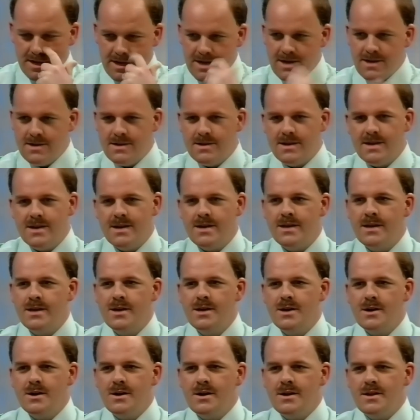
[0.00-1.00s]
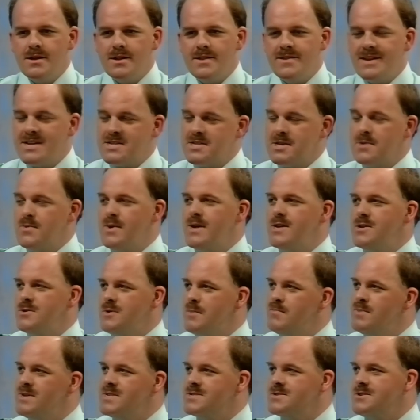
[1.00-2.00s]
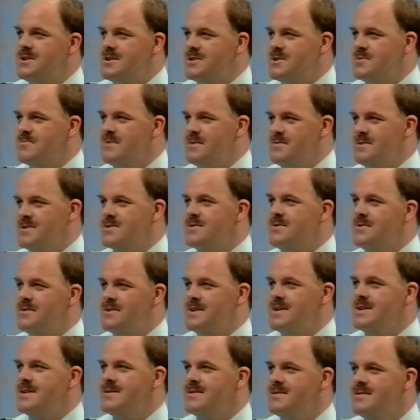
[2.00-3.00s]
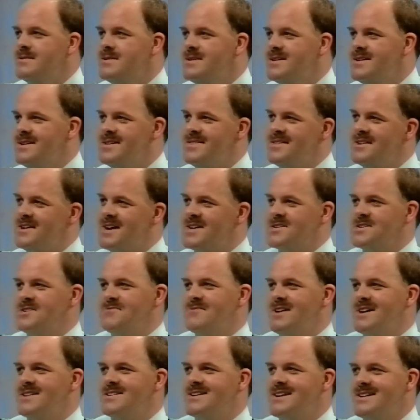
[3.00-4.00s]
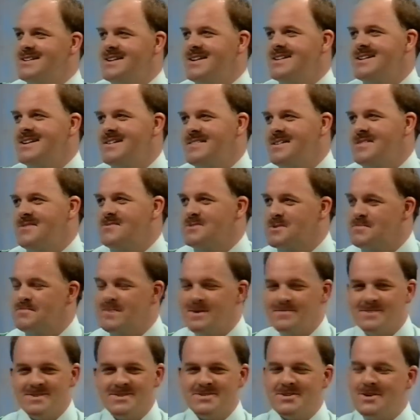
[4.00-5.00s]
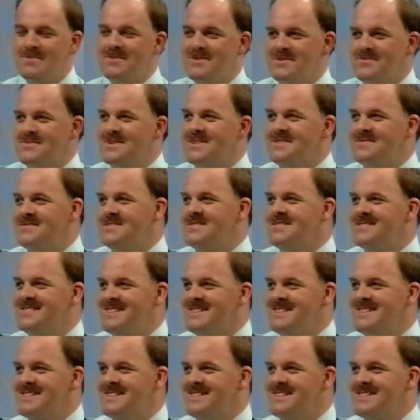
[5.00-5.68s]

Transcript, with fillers: And uh, next thing we knew, a police car come round the corner and they'd actually rang 999 that there was a peeping Tom at the window.